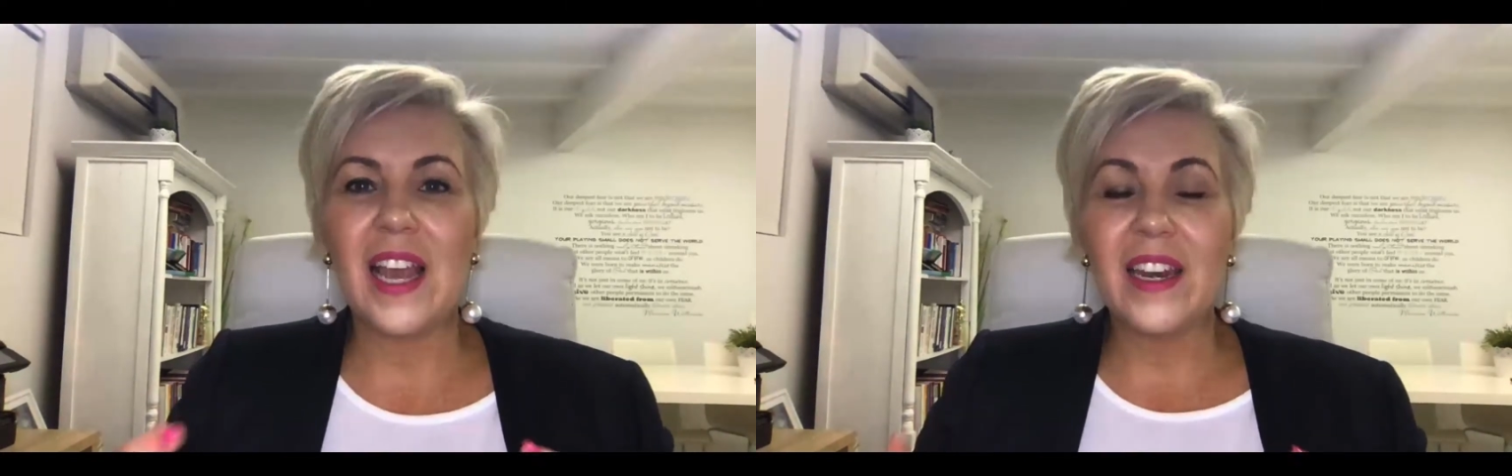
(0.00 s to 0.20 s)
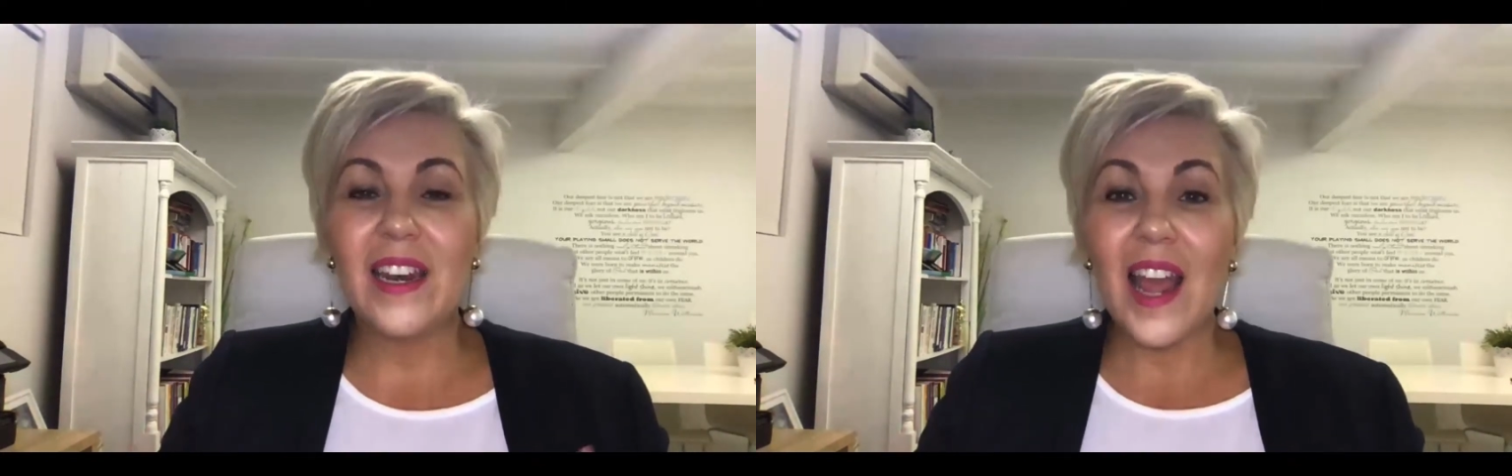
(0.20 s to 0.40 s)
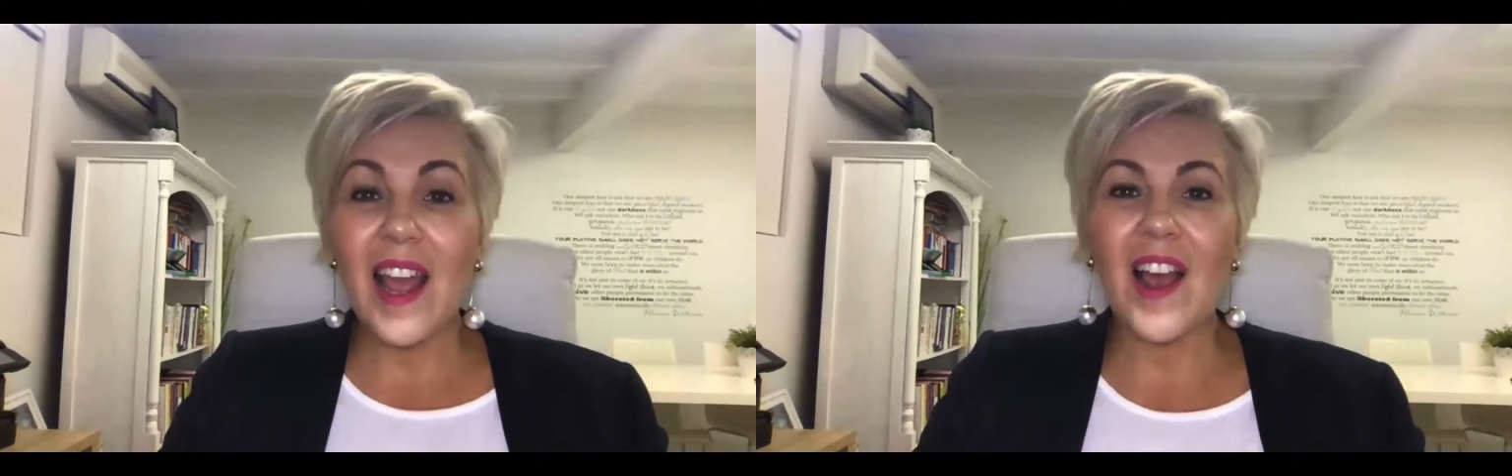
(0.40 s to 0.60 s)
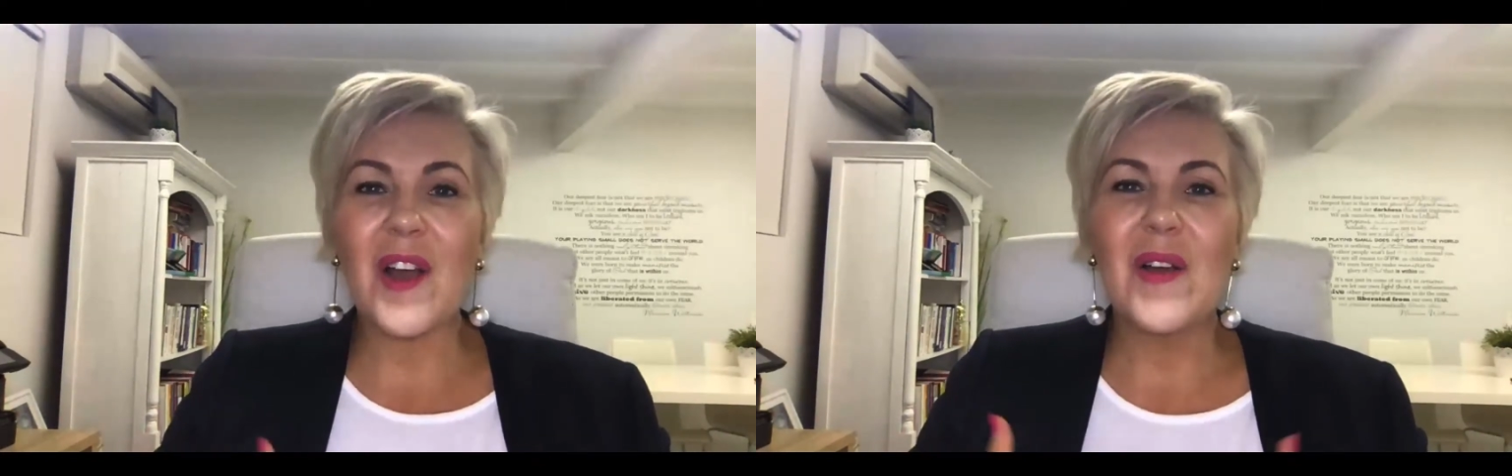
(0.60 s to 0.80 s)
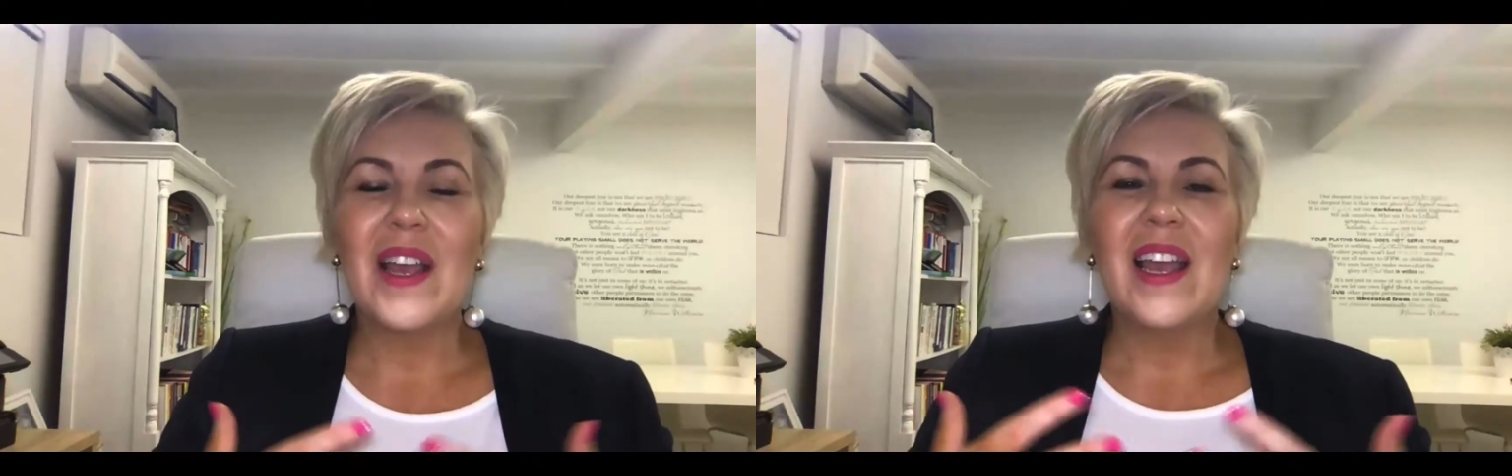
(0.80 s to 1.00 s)
And
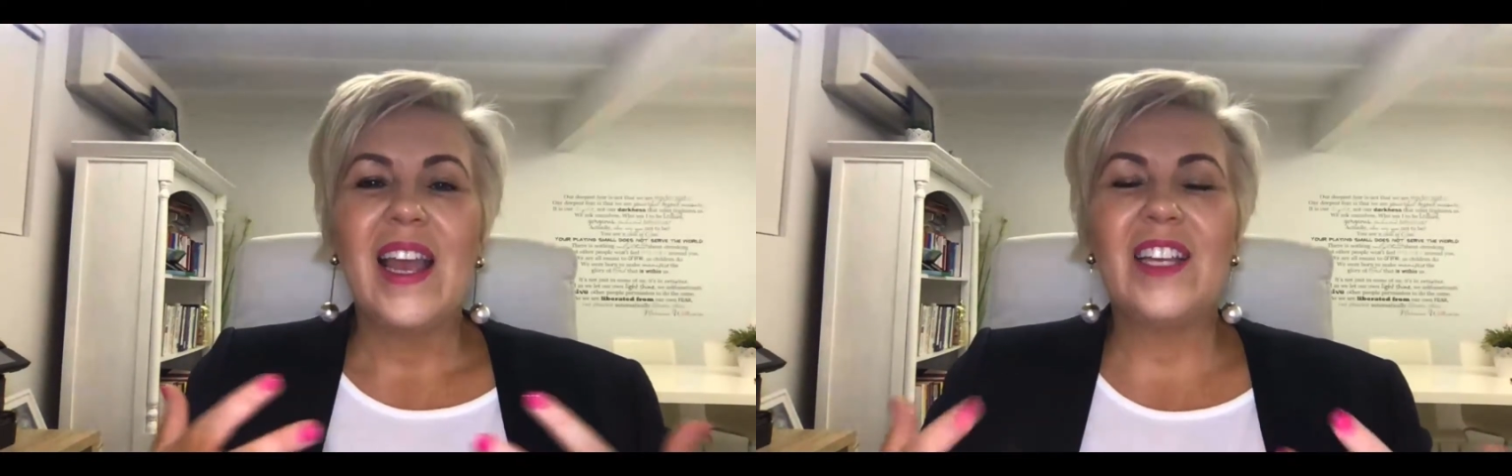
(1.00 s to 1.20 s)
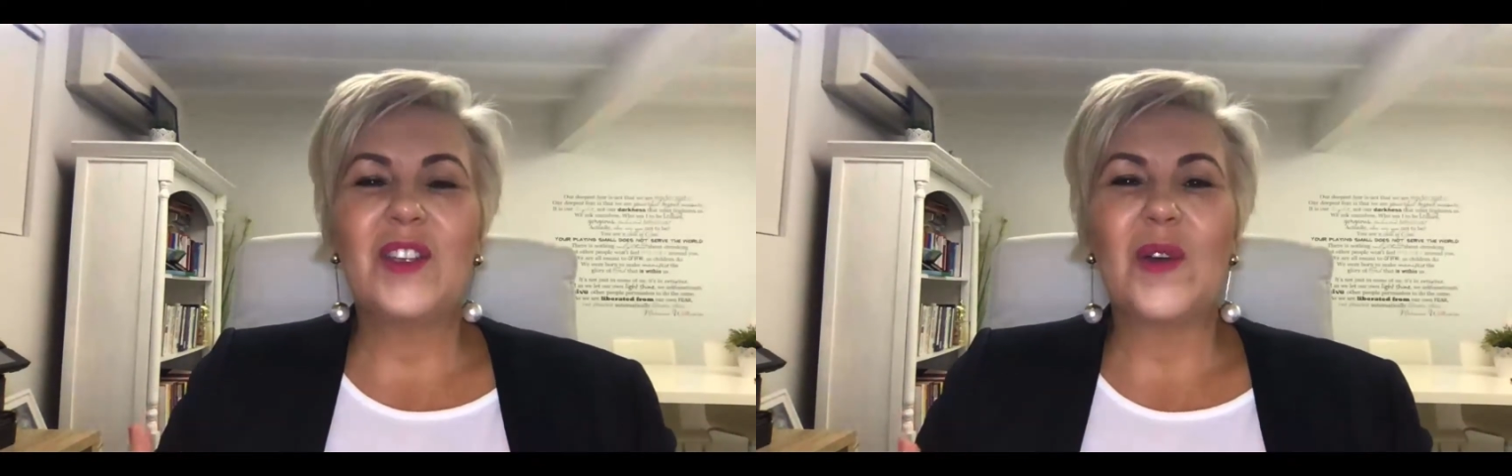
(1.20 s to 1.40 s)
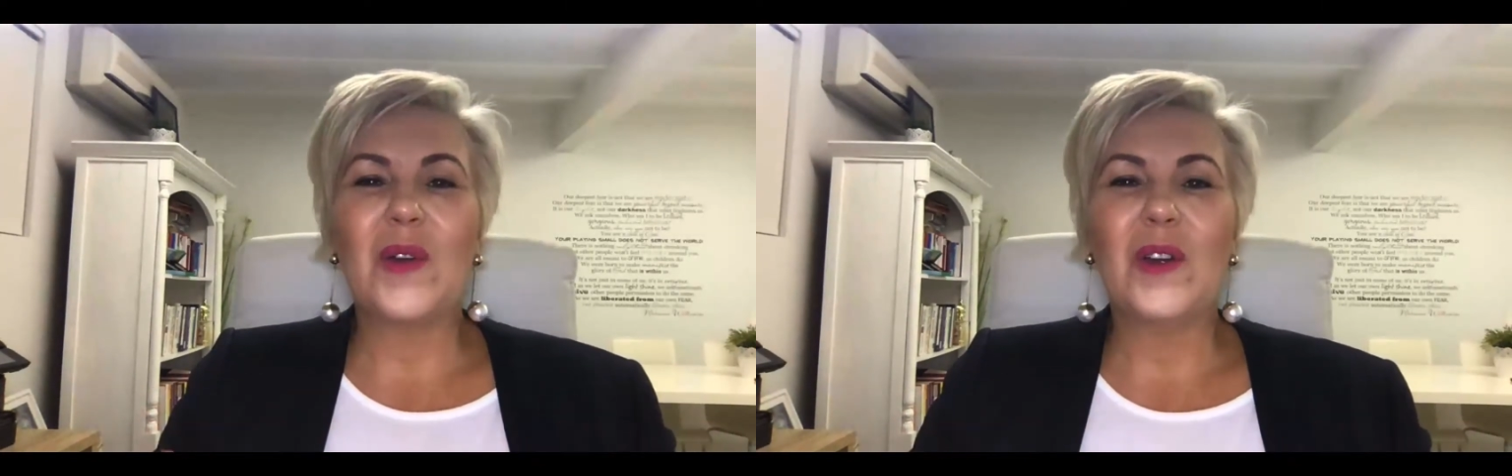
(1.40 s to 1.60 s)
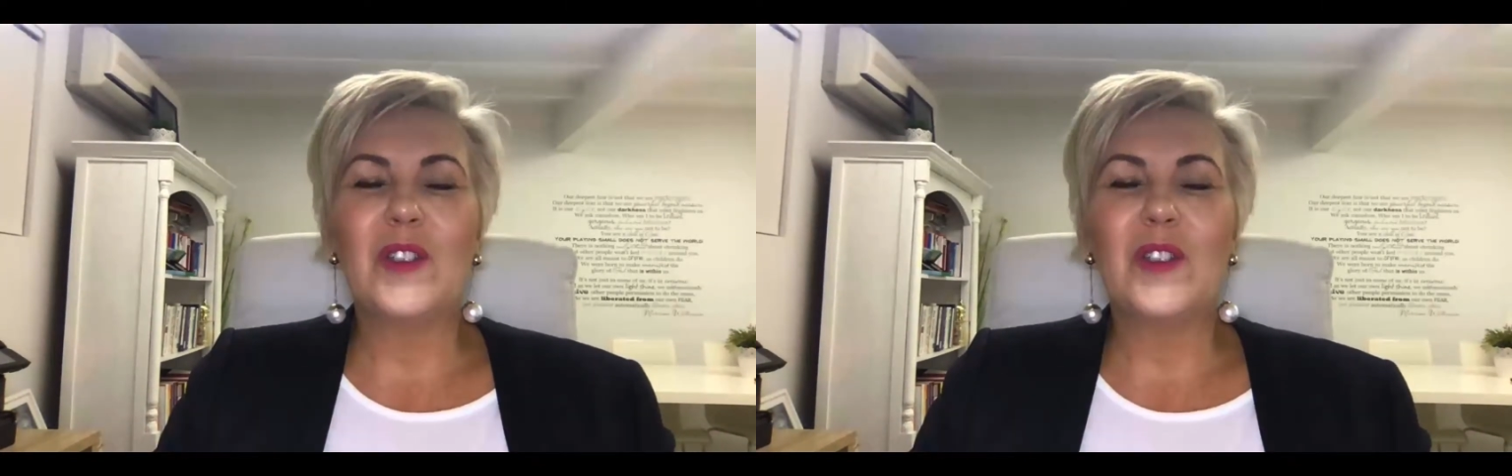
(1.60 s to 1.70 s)
now he's gone on